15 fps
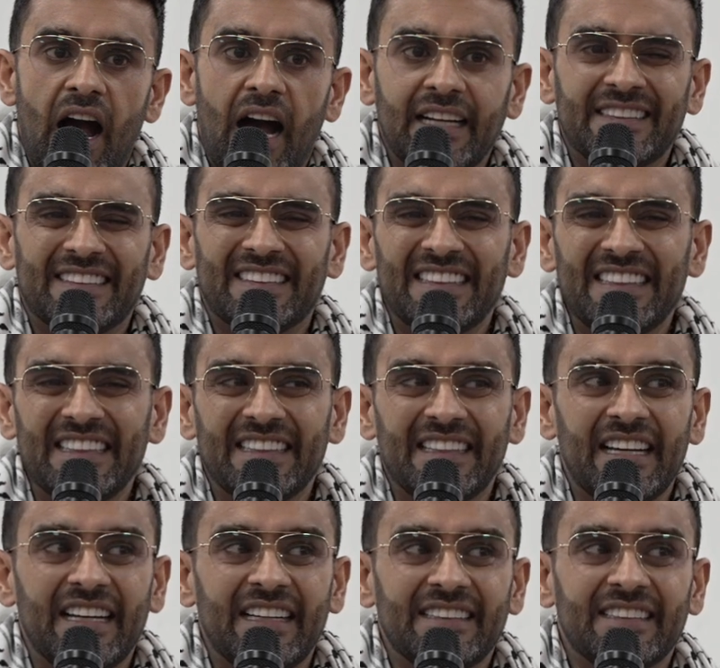and
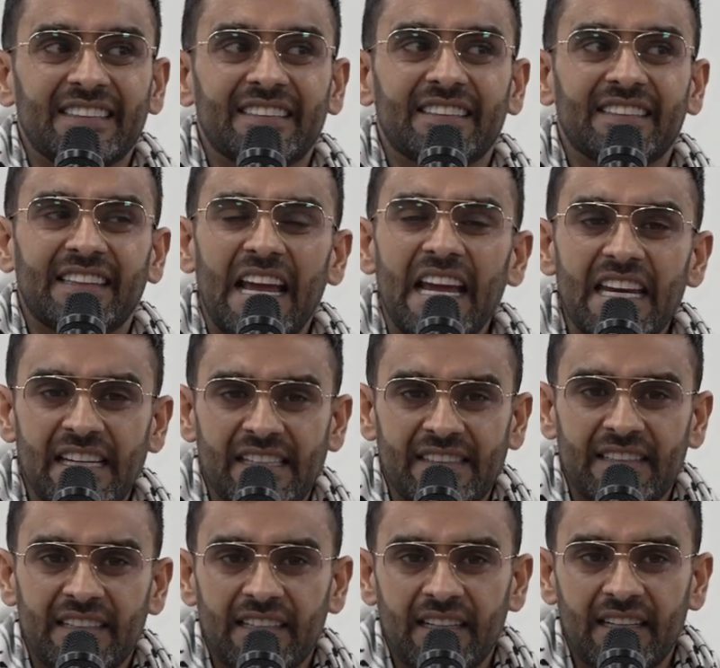seen the
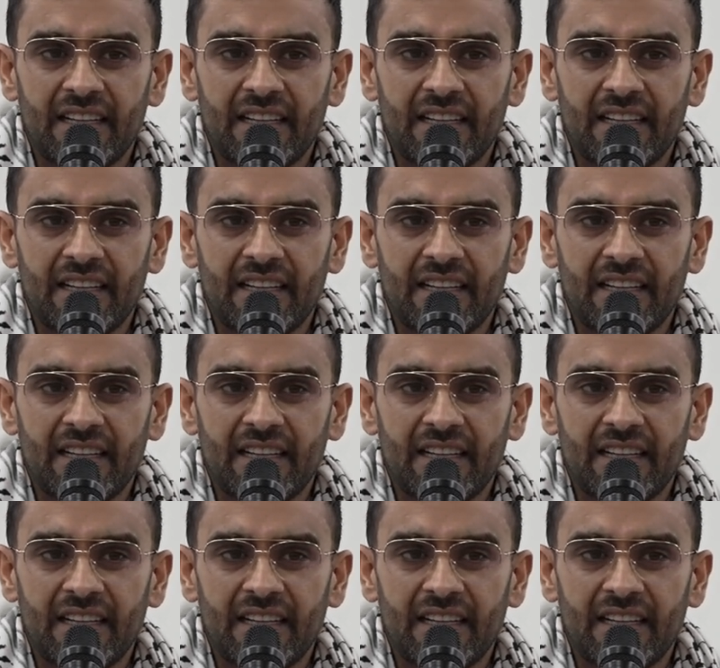state